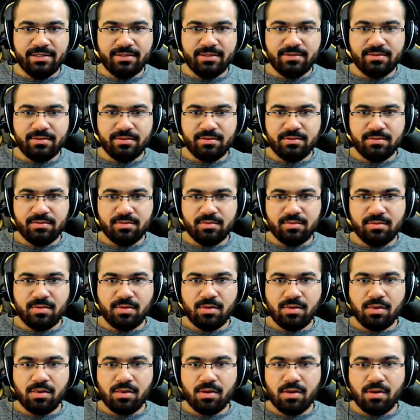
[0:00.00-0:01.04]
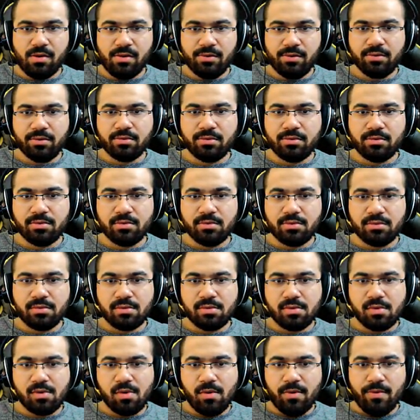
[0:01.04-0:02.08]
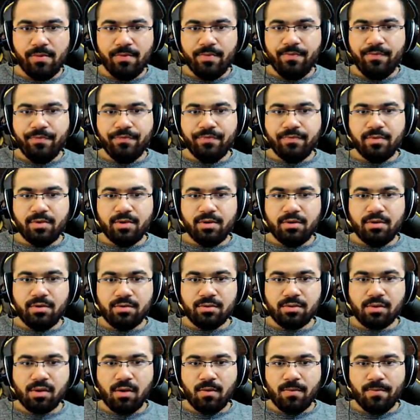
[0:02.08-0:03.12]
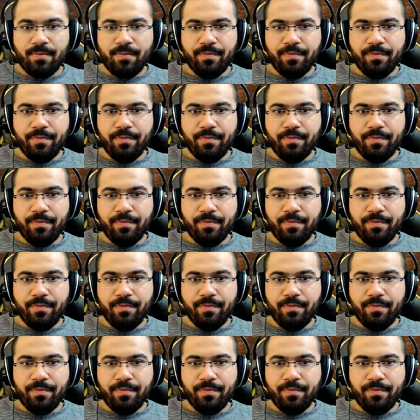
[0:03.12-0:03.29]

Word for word: What Don't we have to kill him or collect all the treasure, right?